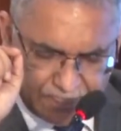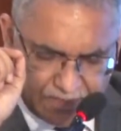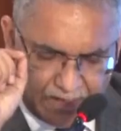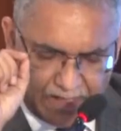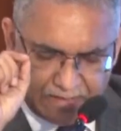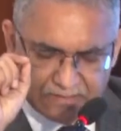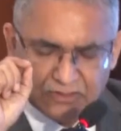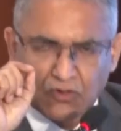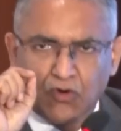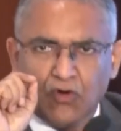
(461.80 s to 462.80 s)

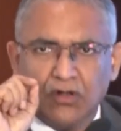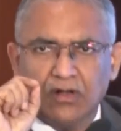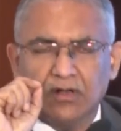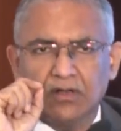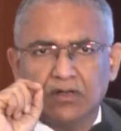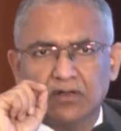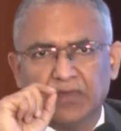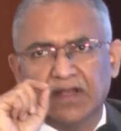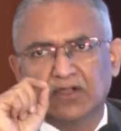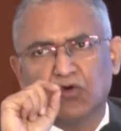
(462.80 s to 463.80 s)
And coal,
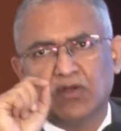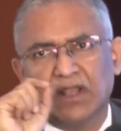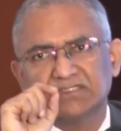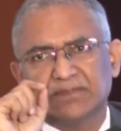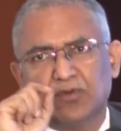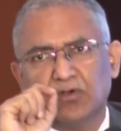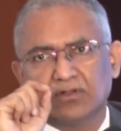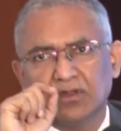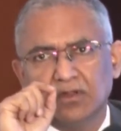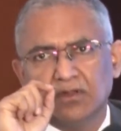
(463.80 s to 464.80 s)
while coal has
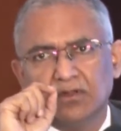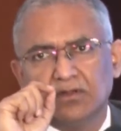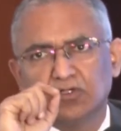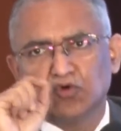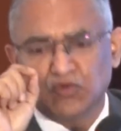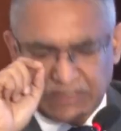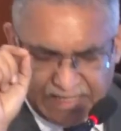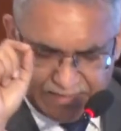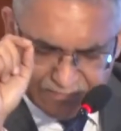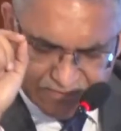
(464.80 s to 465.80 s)
about 2
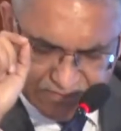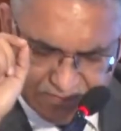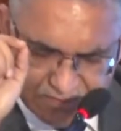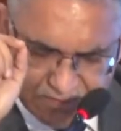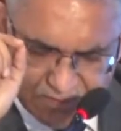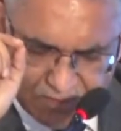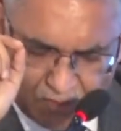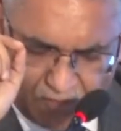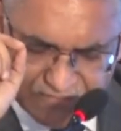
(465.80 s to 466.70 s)
times of